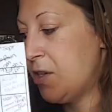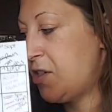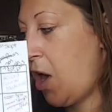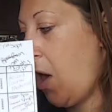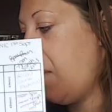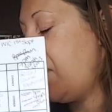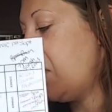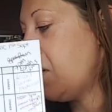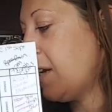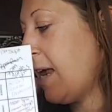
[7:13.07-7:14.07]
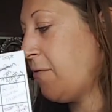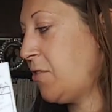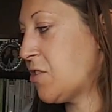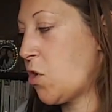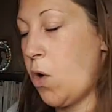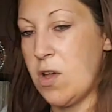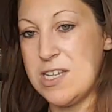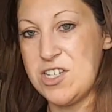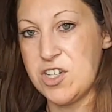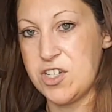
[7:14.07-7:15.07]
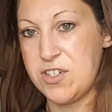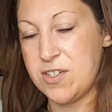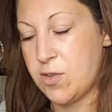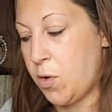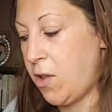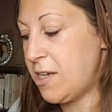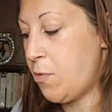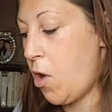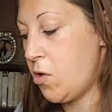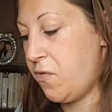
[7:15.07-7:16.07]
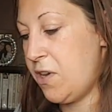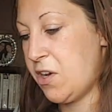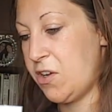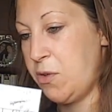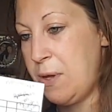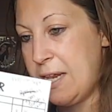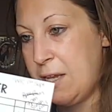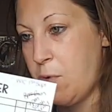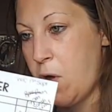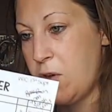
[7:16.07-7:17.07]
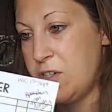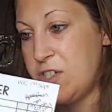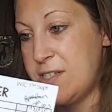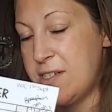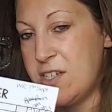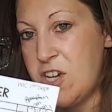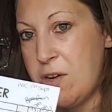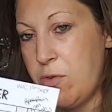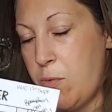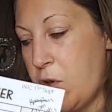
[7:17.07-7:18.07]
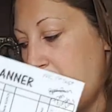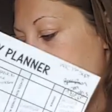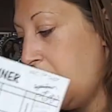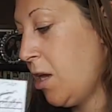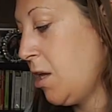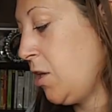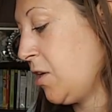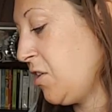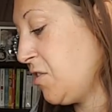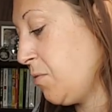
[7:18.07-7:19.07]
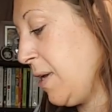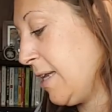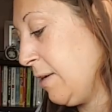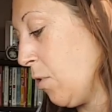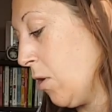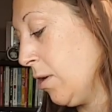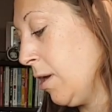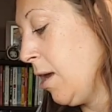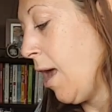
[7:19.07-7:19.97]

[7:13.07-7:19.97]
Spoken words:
So if you're looking at for the school holidays, you could use the school holiday one, or if you're looking at the weekly one, just as a general one, you can use a weekly one.